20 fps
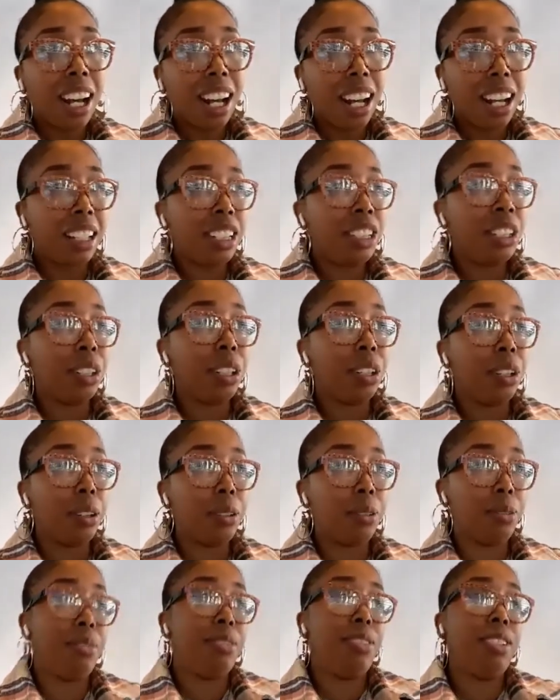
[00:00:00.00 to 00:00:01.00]
you
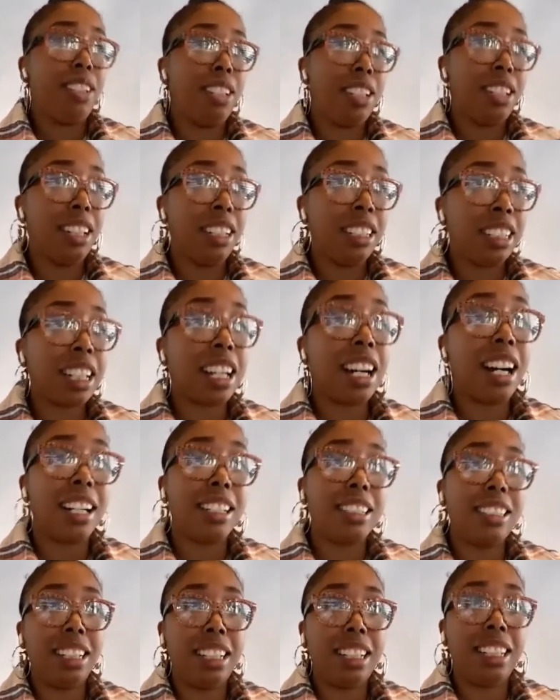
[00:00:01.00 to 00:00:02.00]
know, the
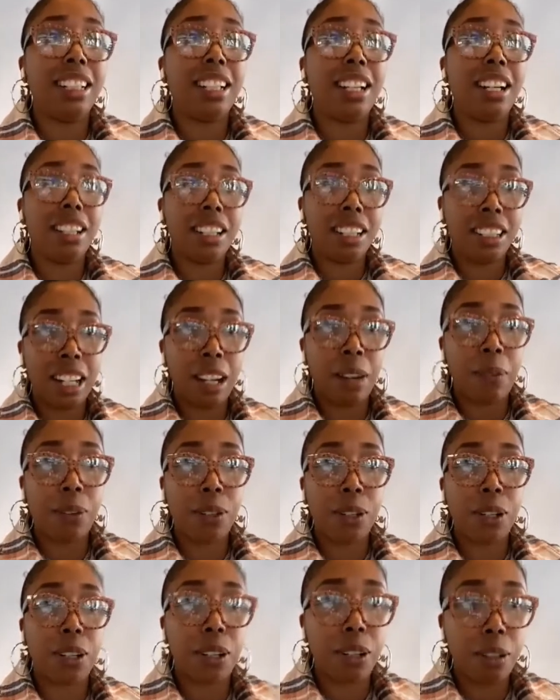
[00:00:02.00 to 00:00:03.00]
content that
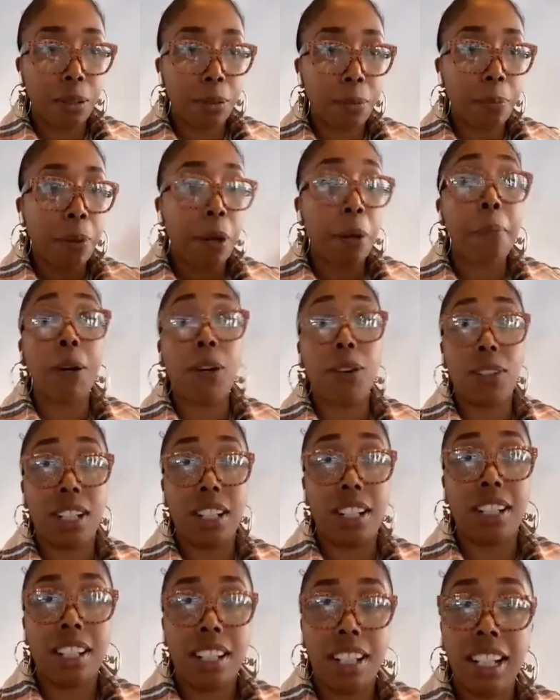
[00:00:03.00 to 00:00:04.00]
we're
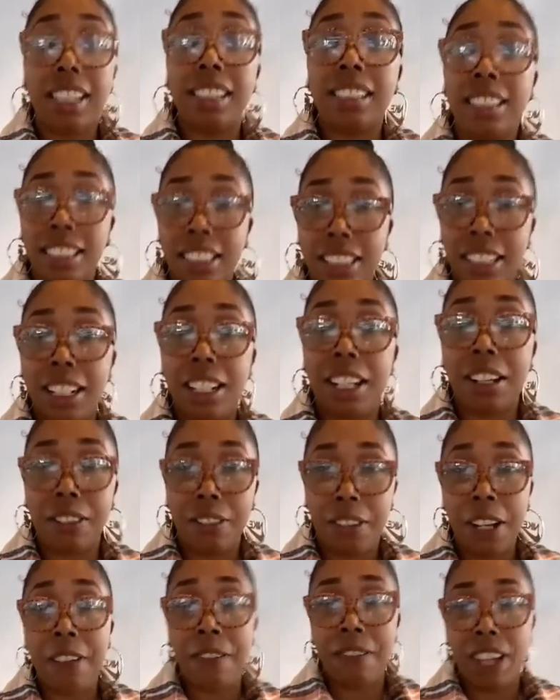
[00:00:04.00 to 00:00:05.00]
promoting is good
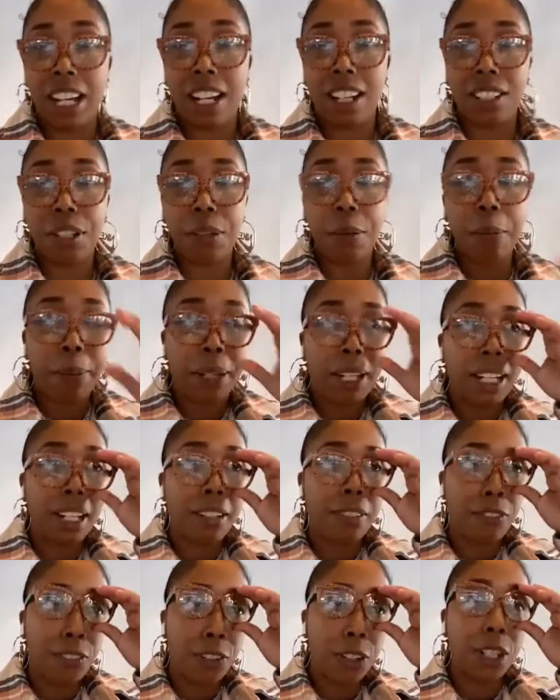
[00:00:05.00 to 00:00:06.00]
in value,
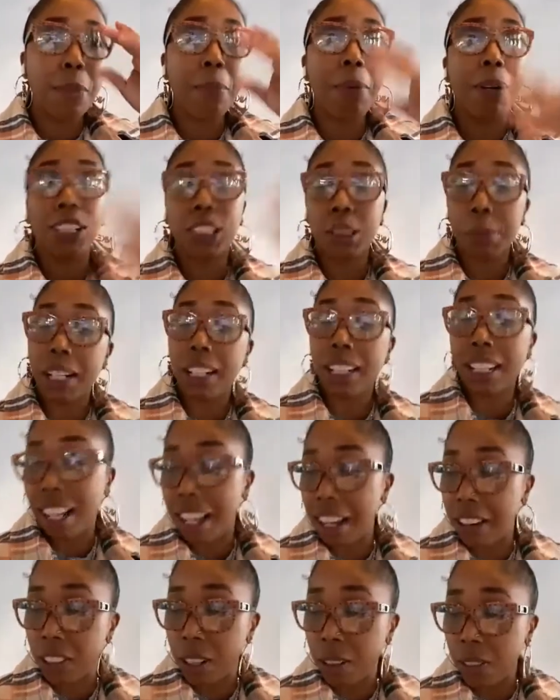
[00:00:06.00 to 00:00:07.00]
but for the most part,
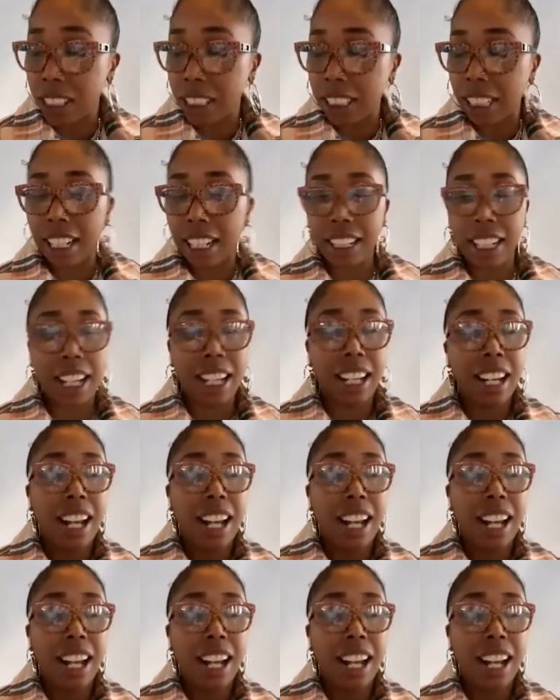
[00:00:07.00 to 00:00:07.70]
not everyone's like that.